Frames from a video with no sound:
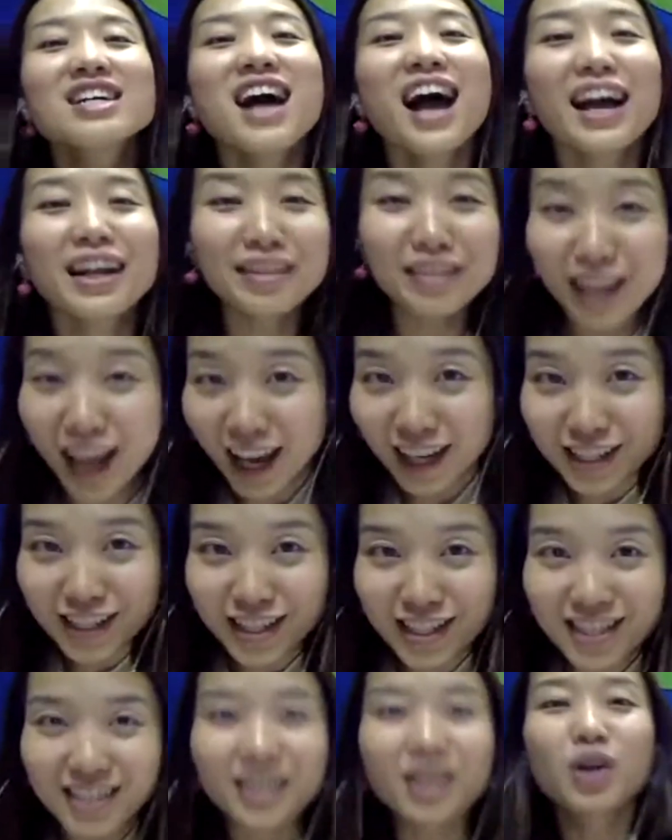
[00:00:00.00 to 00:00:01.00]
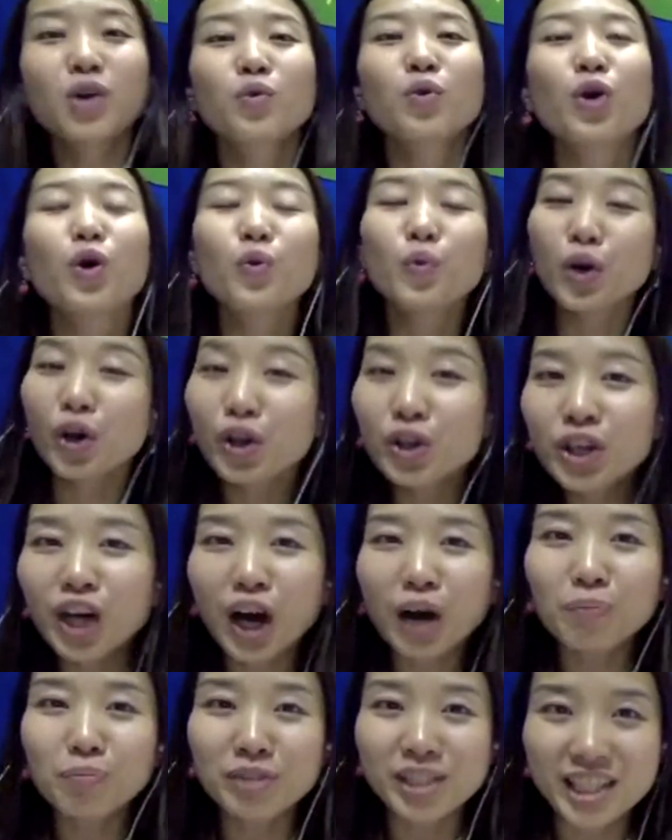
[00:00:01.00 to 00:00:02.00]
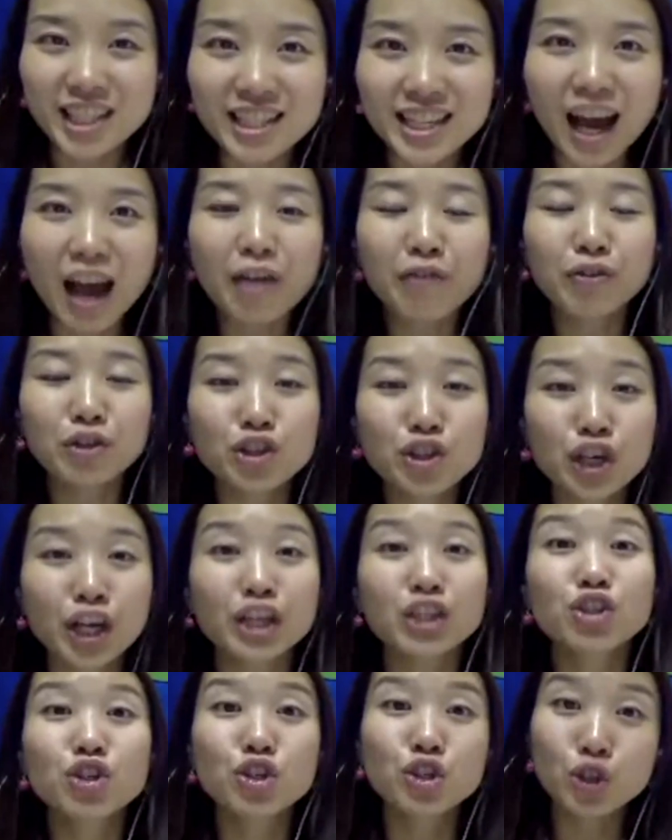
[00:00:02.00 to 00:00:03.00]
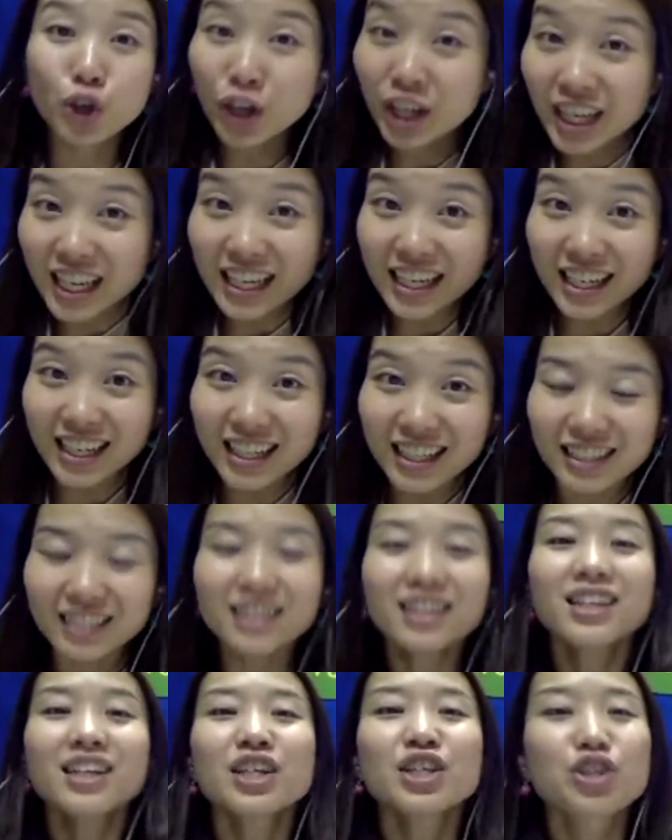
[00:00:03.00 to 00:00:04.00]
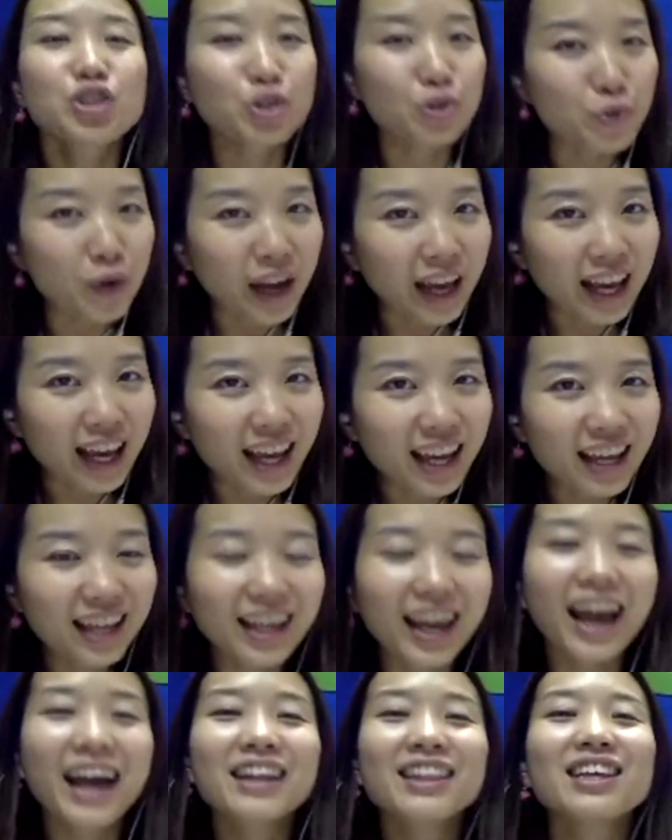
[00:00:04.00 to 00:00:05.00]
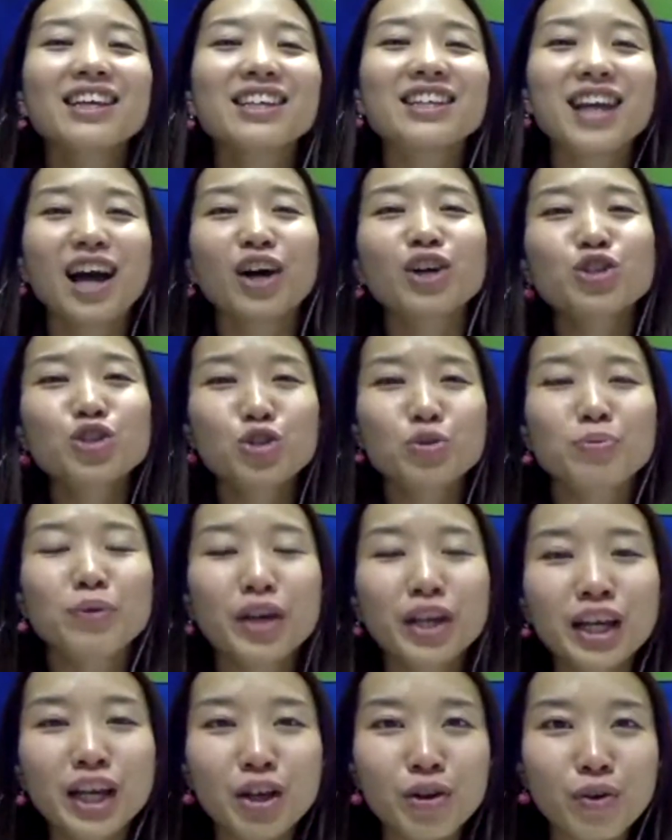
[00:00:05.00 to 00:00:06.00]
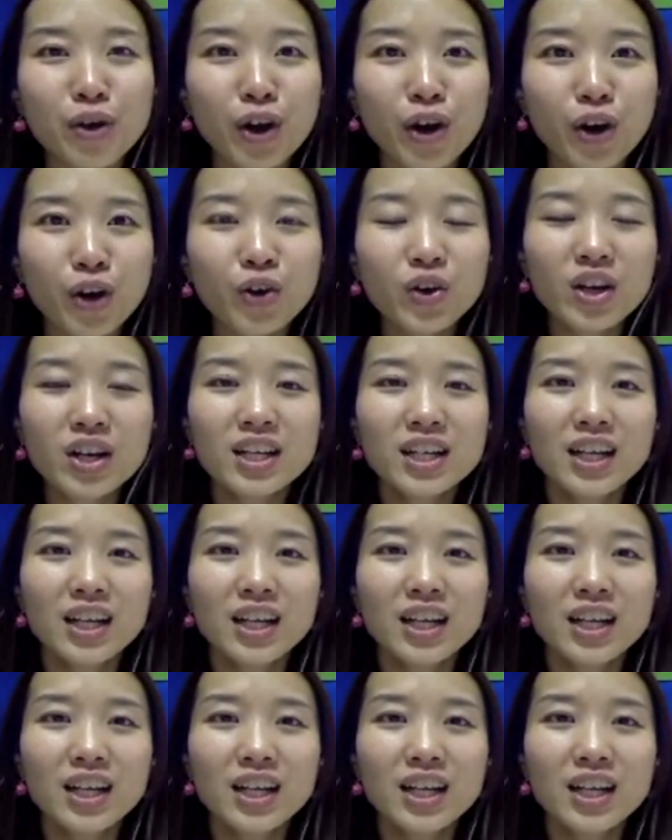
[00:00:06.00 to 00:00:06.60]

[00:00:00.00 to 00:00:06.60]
And next, we'll welcome Design for Change Jordan, Shirine, and the young superhero,